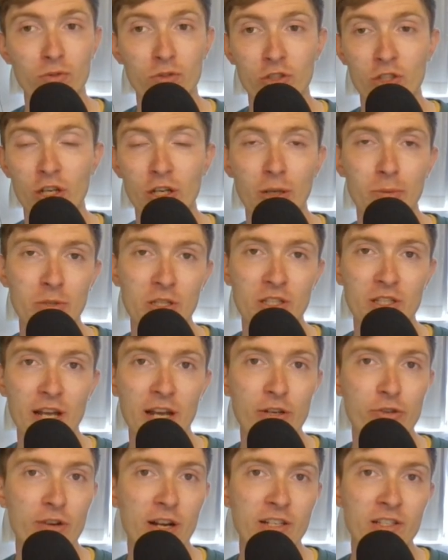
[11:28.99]
turn up to
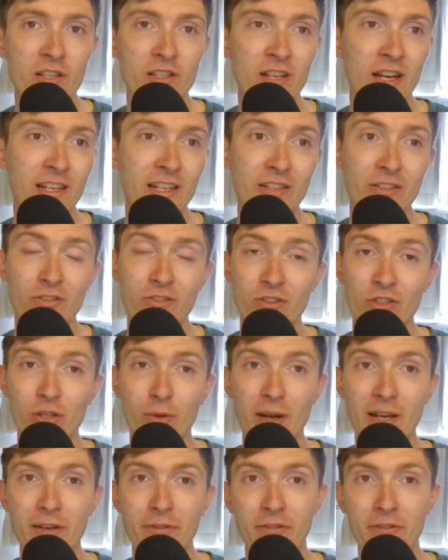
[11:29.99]
stage races and he doesn't
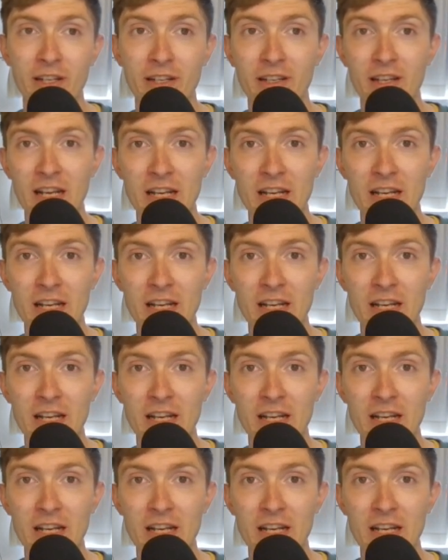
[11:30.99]
do anything.